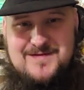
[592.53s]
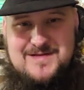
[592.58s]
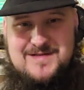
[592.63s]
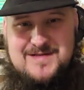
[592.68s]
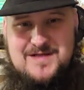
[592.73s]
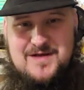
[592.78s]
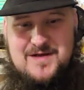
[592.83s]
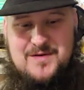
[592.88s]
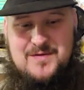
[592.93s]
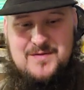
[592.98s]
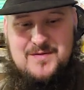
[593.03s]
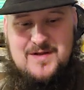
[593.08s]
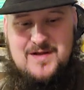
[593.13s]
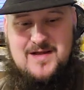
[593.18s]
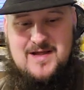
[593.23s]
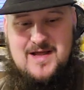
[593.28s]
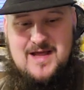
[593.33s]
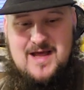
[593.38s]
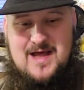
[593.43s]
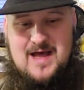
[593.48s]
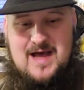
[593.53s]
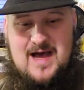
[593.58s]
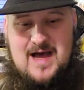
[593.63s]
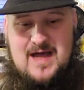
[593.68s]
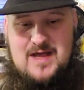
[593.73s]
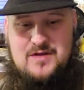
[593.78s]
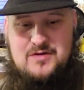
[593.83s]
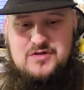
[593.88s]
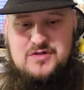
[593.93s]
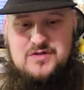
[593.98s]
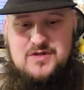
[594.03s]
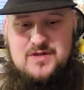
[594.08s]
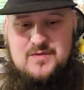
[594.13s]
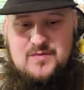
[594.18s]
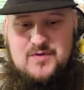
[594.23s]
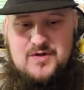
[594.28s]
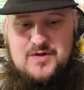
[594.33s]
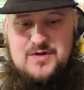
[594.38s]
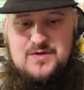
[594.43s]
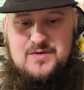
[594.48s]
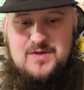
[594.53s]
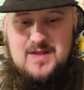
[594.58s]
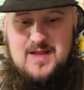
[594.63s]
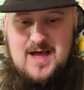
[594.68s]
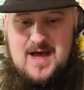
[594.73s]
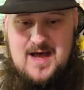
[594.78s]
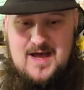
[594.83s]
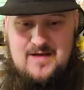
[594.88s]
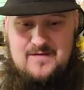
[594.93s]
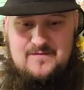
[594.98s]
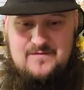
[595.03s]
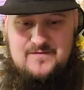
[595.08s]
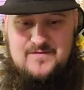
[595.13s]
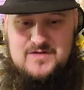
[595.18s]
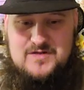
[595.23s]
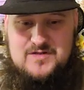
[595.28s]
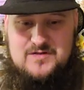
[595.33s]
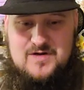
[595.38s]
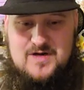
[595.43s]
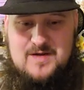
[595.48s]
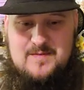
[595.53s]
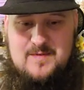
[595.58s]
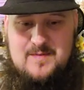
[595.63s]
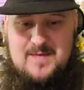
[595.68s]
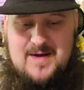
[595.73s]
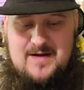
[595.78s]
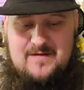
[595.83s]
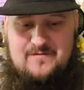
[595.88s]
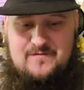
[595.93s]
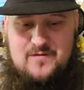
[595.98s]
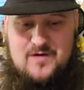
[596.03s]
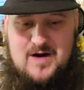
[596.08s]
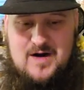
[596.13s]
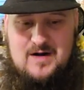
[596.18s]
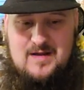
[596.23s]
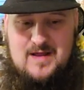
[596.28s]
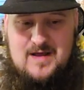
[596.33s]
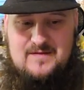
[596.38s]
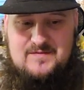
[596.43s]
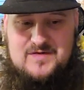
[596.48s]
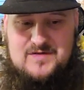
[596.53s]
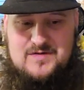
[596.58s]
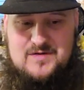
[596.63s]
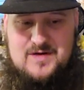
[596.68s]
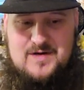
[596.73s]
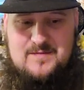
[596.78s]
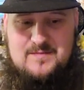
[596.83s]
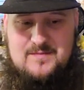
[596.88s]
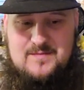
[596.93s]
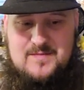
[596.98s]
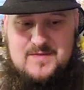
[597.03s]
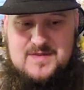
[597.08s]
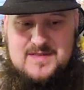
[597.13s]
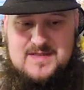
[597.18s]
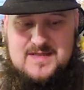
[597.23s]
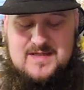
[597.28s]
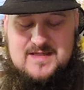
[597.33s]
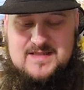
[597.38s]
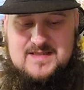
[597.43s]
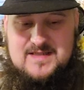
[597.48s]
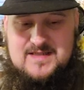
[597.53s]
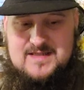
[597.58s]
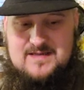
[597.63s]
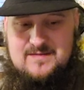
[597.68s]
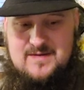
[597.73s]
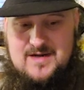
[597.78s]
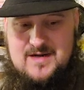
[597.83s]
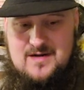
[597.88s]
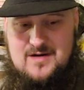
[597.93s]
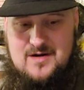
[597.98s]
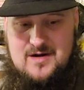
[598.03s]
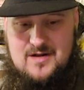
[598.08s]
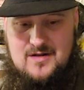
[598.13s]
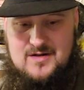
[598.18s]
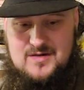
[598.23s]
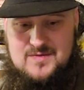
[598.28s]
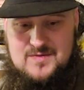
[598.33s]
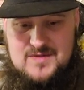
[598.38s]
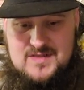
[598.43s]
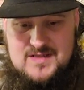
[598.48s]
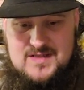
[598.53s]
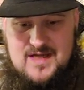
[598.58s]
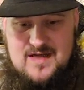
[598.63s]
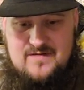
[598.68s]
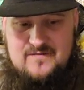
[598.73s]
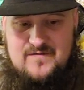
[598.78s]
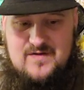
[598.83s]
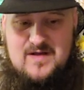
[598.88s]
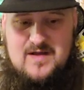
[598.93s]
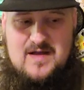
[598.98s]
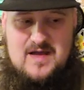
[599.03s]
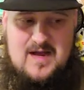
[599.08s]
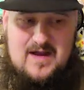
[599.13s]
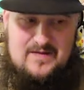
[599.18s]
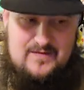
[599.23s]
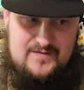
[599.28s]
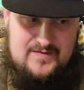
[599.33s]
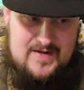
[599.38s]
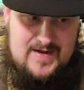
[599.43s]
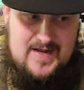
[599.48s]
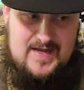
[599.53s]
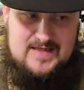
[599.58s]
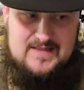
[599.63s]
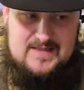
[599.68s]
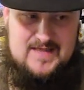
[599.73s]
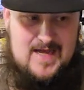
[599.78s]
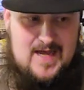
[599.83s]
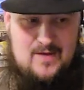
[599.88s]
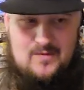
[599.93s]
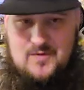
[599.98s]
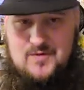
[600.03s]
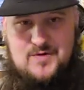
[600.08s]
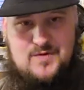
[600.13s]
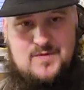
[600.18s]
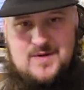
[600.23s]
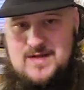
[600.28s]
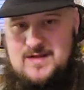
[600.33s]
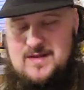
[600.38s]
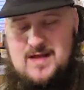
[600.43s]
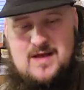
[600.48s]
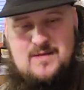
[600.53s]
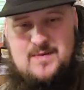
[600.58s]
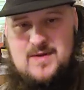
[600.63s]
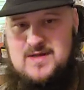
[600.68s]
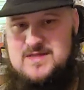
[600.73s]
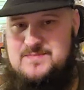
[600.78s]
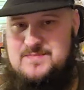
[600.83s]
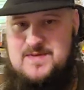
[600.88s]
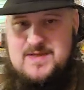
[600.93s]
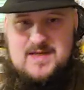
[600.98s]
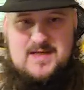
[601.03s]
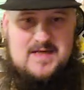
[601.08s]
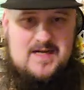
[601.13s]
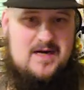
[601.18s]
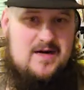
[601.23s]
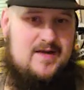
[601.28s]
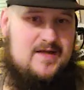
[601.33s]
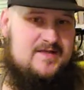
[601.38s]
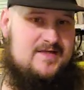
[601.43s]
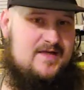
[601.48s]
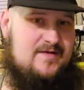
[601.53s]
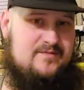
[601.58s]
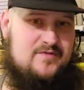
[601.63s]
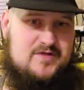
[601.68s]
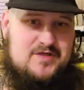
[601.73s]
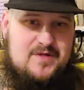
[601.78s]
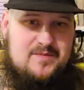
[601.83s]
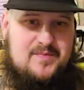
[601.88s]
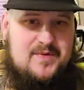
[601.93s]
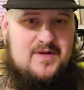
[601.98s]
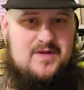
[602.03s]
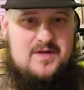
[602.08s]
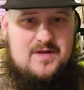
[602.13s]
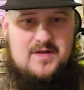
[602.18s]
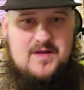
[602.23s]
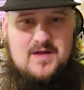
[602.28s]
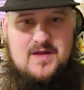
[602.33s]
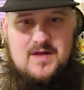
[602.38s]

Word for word: So I usually will do a live stream, about a four hour live stream, sell six, seven, eight hundred dollars worth of stuff. And then the next day I won't do any live. I'll spend the entire next day for shipping.